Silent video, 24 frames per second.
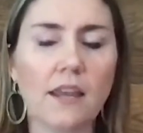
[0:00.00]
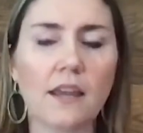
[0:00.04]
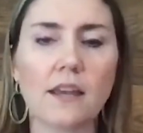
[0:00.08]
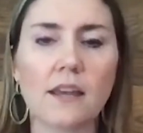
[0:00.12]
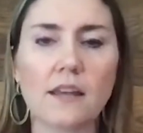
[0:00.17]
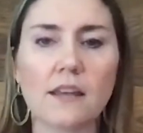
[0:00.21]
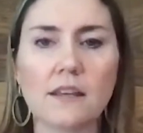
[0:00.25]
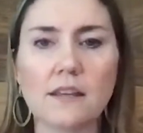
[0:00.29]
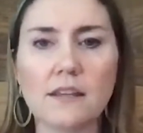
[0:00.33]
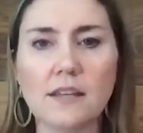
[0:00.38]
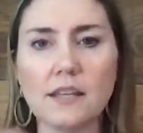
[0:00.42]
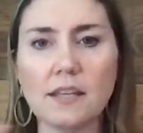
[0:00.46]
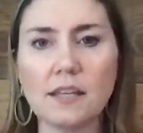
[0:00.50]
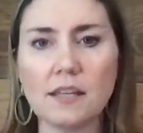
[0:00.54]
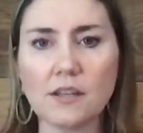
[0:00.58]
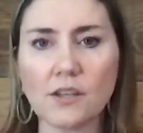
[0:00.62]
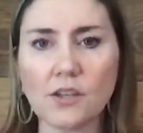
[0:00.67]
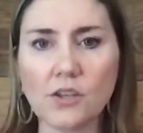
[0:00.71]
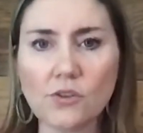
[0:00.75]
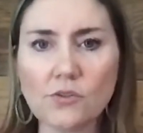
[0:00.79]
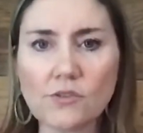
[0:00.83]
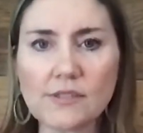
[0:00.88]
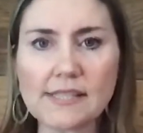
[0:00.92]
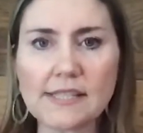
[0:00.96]
and
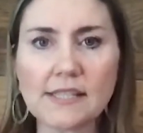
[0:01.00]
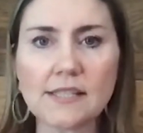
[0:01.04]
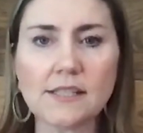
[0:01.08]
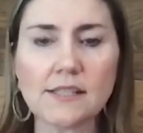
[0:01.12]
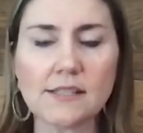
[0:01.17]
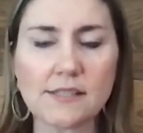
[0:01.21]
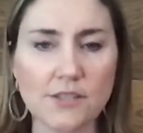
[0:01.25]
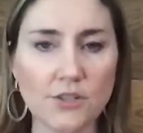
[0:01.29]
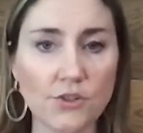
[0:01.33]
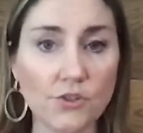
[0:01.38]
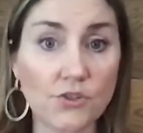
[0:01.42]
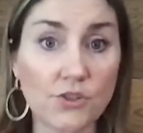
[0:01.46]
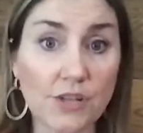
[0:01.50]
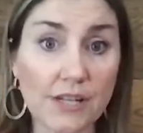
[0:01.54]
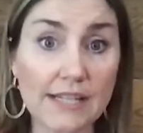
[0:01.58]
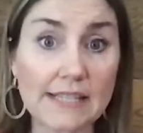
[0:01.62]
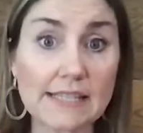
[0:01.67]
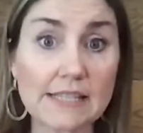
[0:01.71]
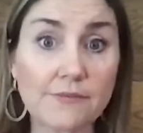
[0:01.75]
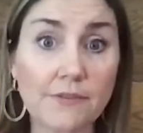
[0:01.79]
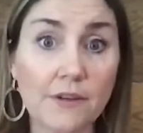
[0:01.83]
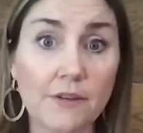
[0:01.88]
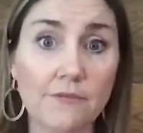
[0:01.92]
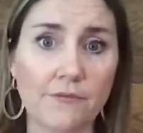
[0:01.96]
it uses
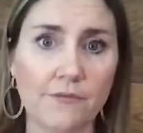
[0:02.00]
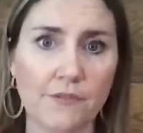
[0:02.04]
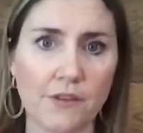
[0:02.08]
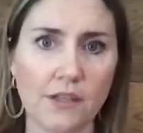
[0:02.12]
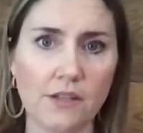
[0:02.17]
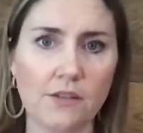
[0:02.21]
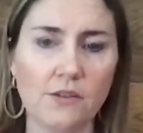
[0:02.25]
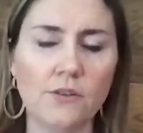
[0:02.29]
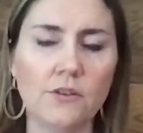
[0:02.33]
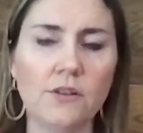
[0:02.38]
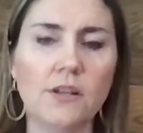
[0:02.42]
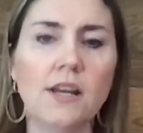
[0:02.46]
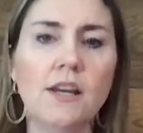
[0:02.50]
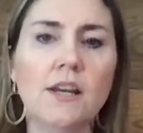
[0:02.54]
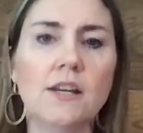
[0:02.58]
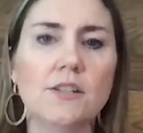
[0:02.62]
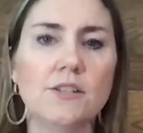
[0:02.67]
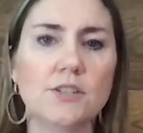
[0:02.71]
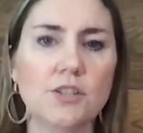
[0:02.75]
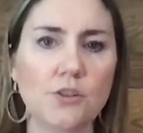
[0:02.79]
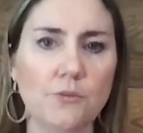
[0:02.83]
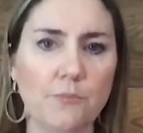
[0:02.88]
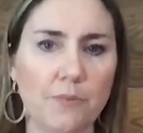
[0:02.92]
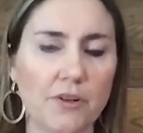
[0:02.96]
nutrients from food
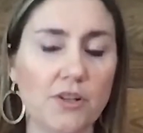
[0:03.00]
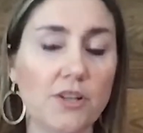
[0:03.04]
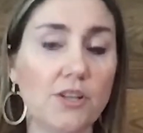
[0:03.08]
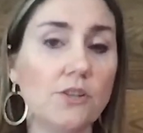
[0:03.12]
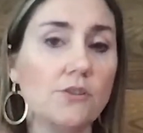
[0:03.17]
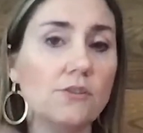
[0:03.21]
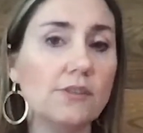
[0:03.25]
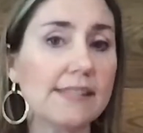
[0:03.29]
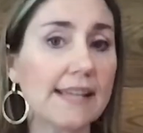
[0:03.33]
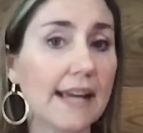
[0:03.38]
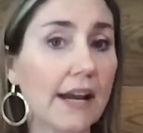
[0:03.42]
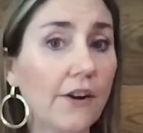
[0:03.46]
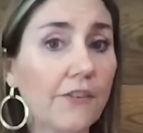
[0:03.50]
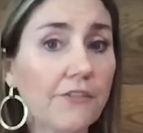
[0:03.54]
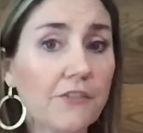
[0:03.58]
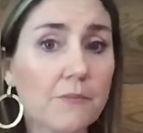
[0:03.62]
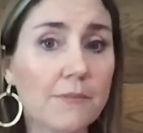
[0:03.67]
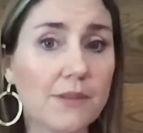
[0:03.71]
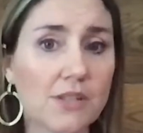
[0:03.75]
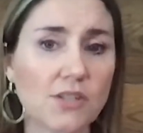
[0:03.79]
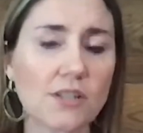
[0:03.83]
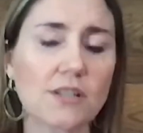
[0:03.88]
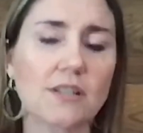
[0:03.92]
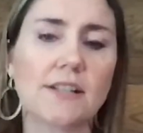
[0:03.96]
to produce however
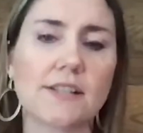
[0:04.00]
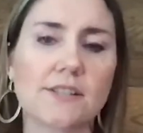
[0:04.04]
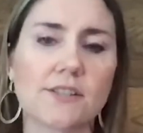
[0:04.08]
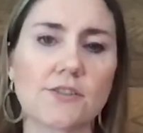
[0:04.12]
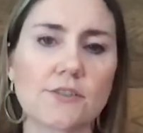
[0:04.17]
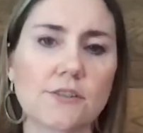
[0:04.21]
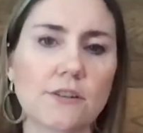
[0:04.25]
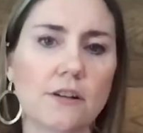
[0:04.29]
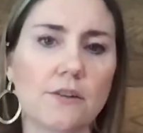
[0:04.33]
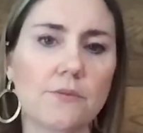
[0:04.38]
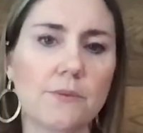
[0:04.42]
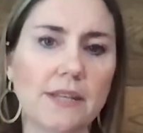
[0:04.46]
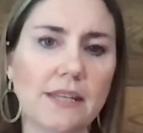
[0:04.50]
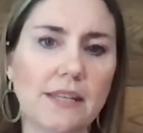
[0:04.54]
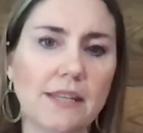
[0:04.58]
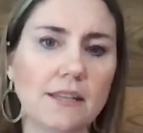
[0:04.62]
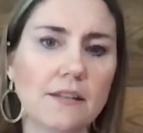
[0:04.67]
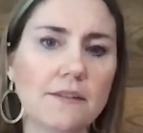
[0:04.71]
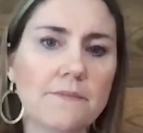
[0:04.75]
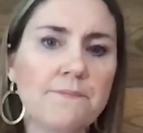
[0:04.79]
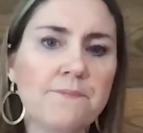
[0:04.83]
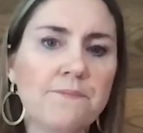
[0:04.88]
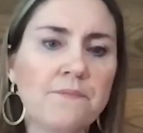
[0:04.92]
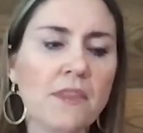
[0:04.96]
much cholesterol we
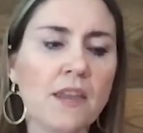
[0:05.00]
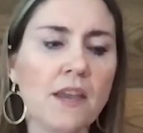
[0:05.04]
need.